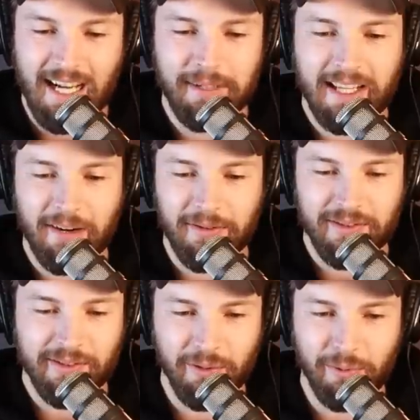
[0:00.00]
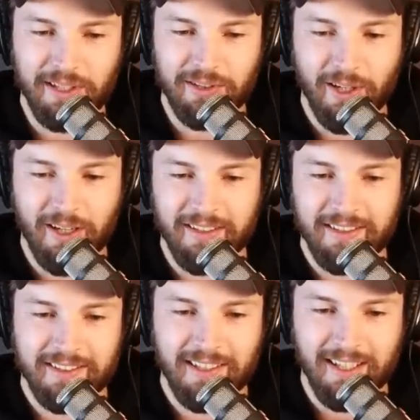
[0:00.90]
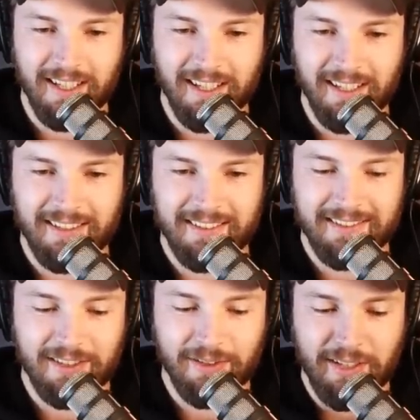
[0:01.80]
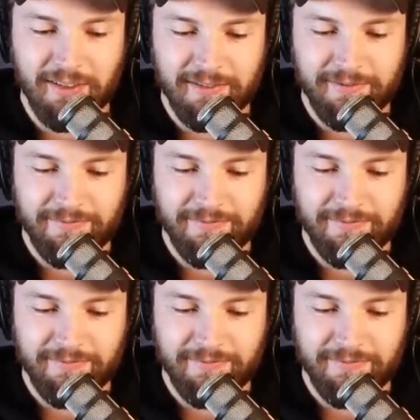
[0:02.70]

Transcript: How many hours are in a week, John? Uh, do you know?